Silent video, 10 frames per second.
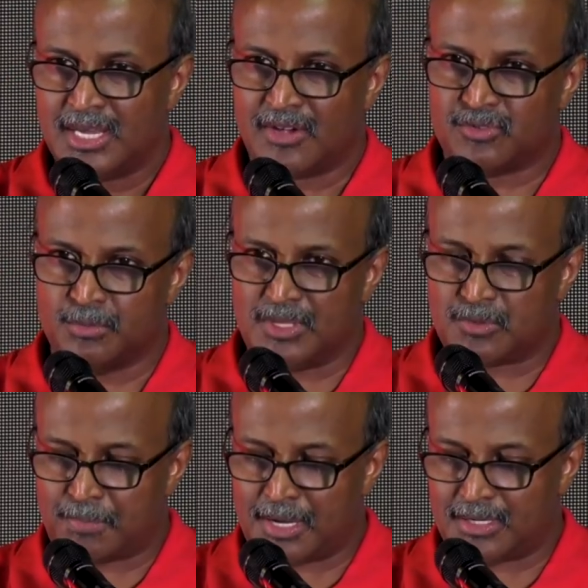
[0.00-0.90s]
have to be
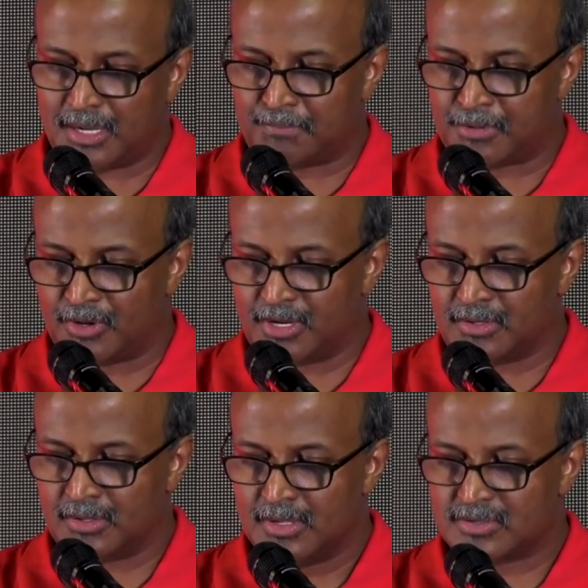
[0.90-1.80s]
spent employing